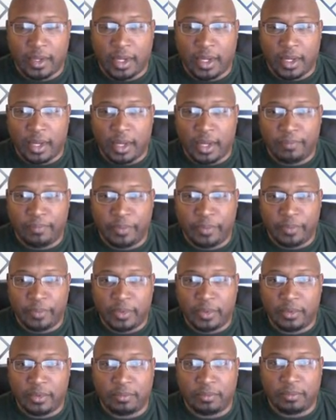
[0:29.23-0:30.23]
Uh,
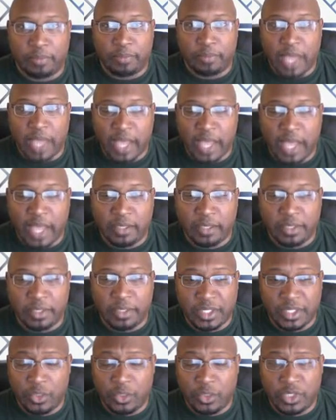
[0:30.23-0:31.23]
Behind him
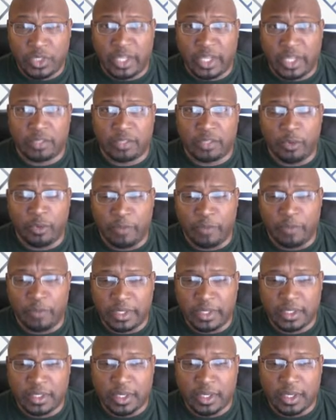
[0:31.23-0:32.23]
is the eugenics
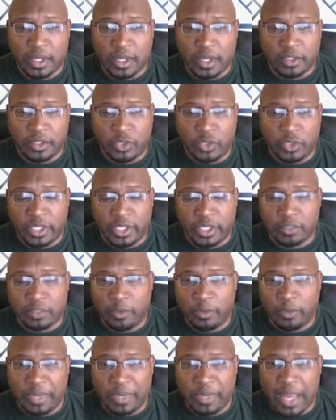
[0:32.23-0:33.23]
movement. The eugenics
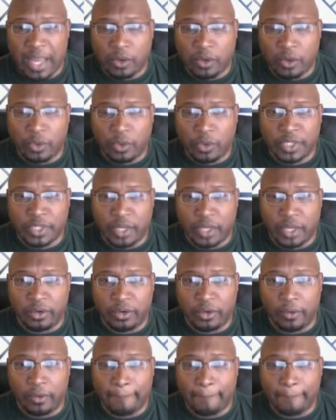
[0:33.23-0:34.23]
movement now goes
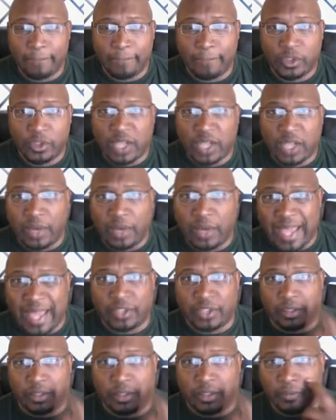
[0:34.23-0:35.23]
under child
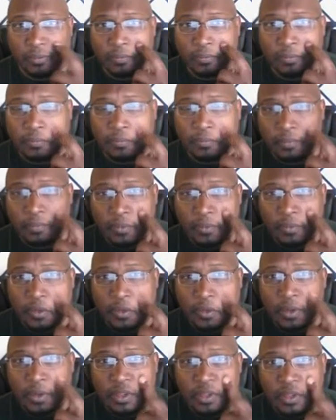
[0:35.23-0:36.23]
action.
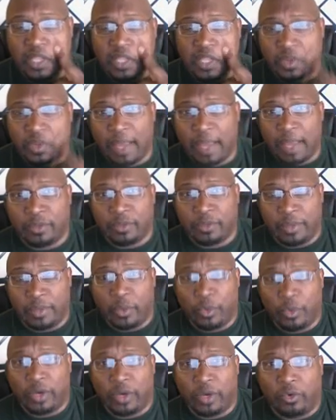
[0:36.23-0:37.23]
That's what happened to them. They
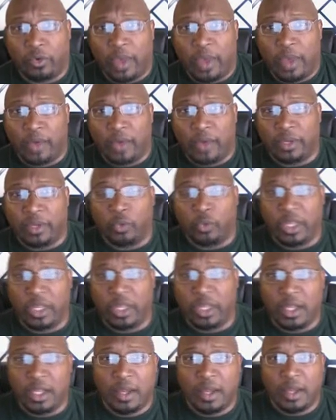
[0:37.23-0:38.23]
went underground and
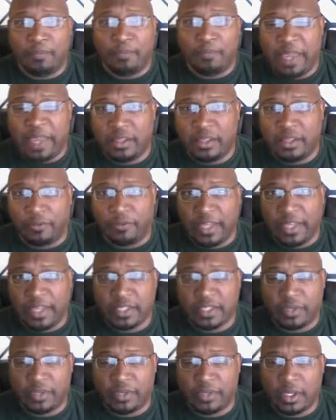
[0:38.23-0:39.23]
remade the
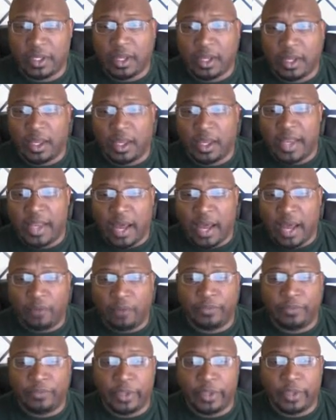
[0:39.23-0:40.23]
face of it, and
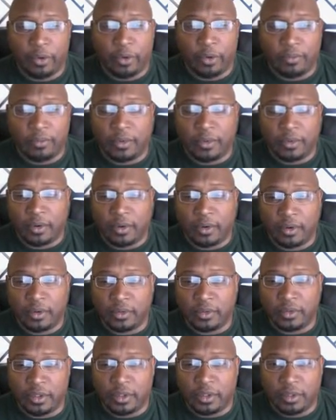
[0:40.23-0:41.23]
now the
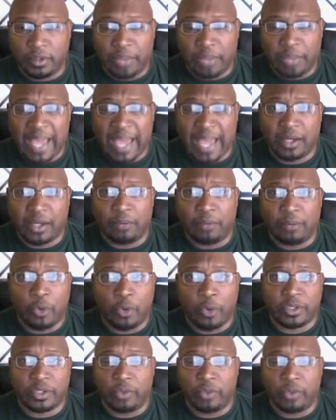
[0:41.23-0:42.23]
black
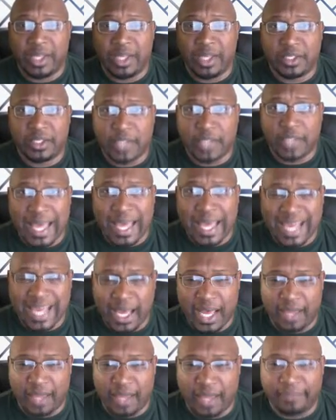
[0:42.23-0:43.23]
abortion rate is sky
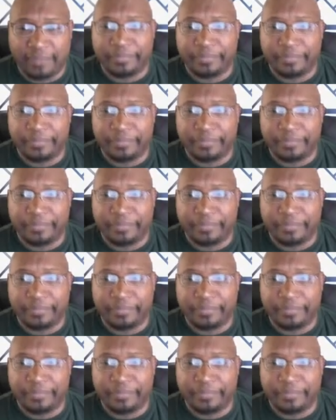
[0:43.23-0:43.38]
high.